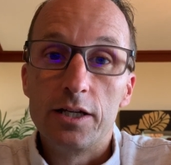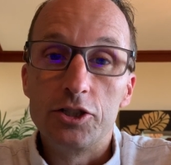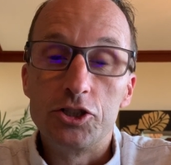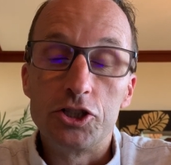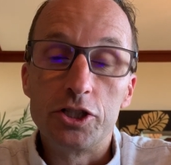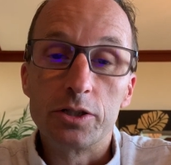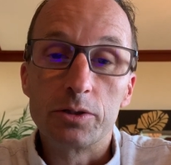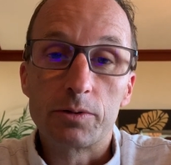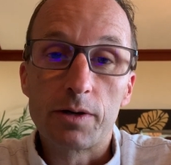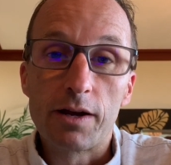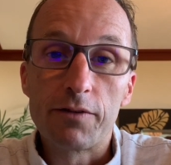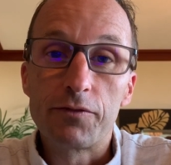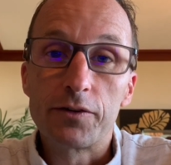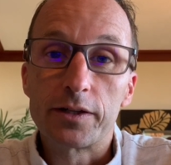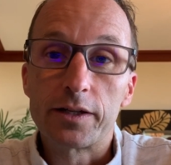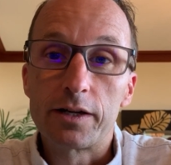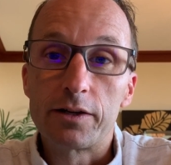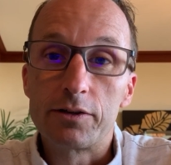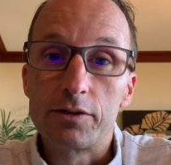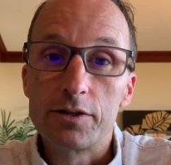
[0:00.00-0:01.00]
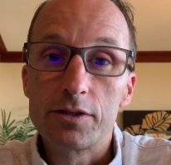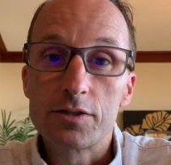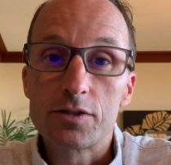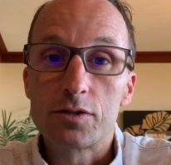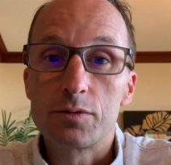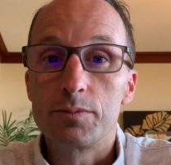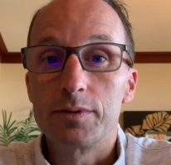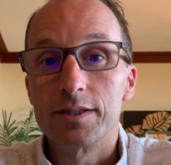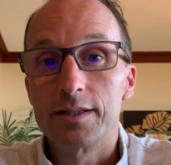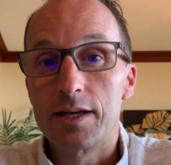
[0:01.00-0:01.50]
geographic areas
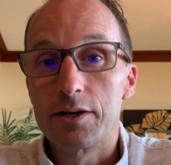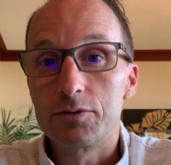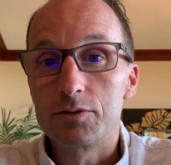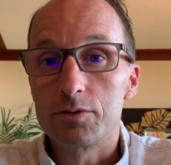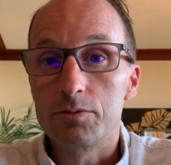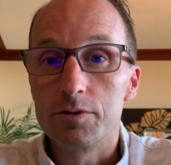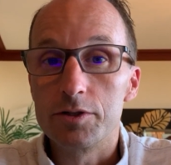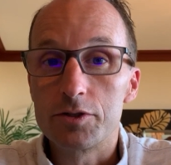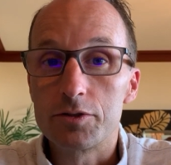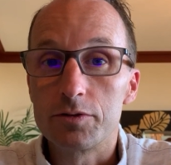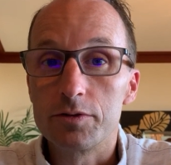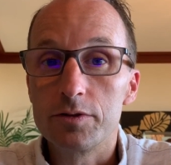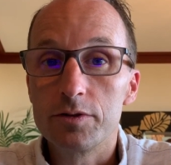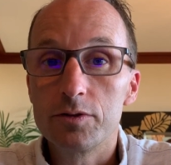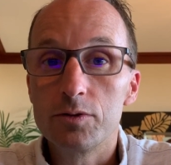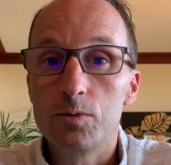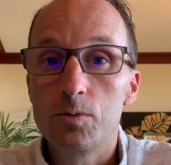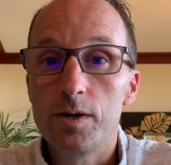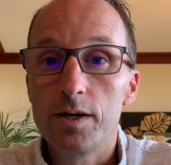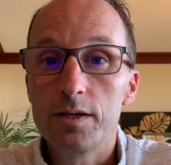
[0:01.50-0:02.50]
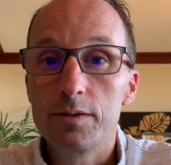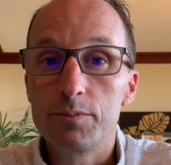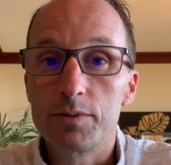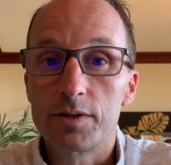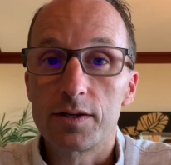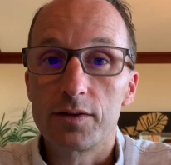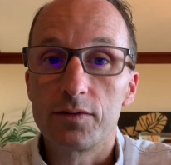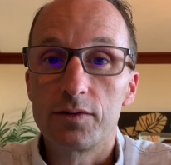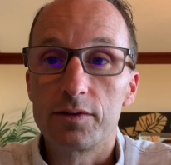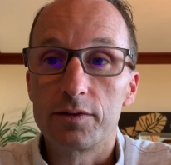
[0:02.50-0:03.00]
to be allowed to return to Hawaii
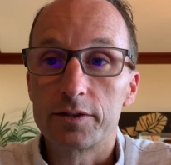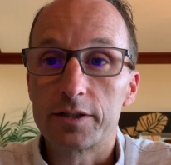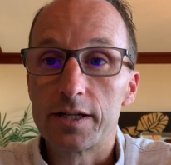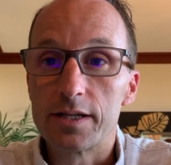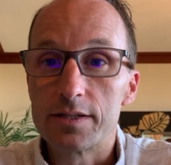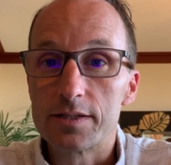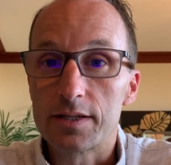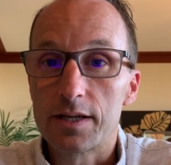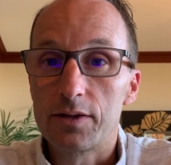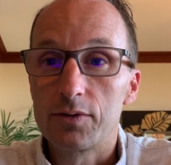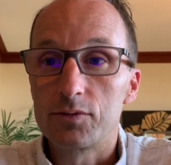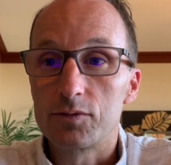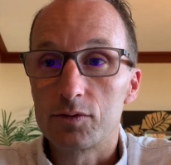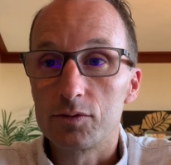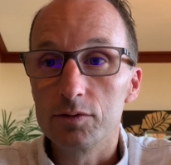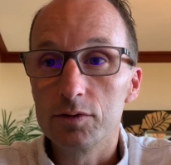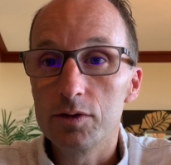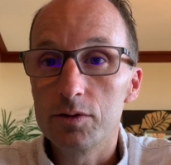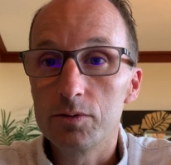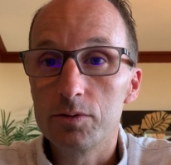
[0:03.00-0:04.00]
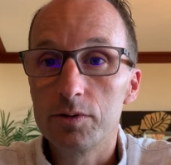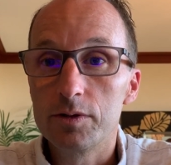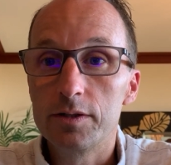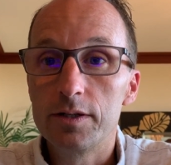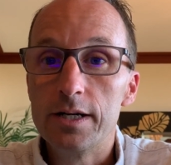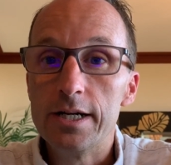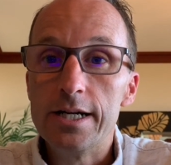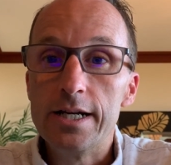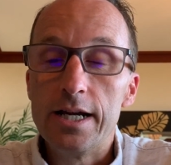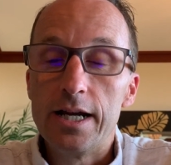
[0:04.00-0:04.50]
because their case counts are
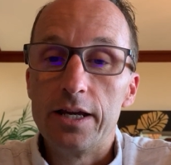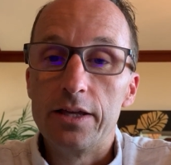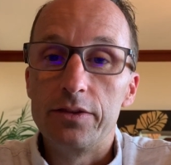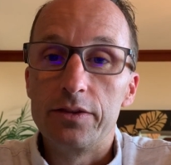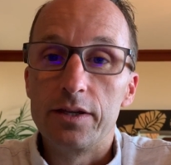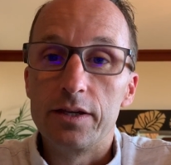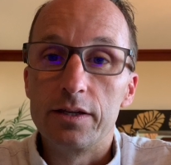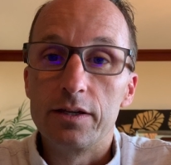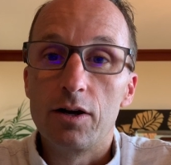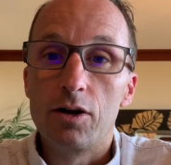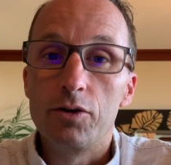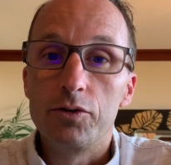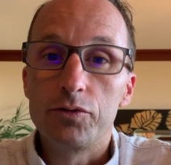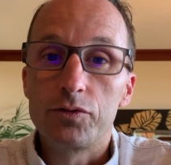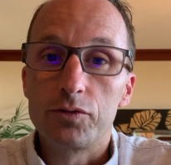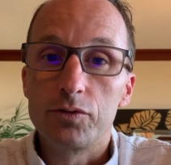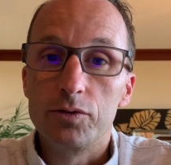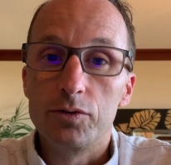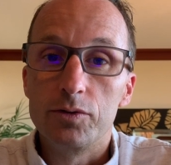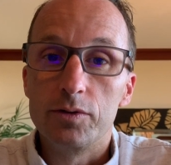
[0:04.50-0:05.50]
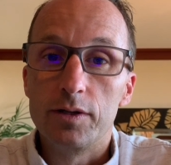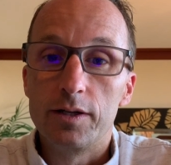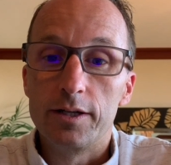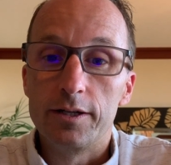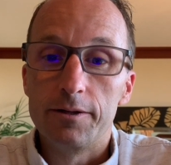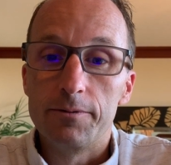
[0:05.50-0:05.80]
lower, and they also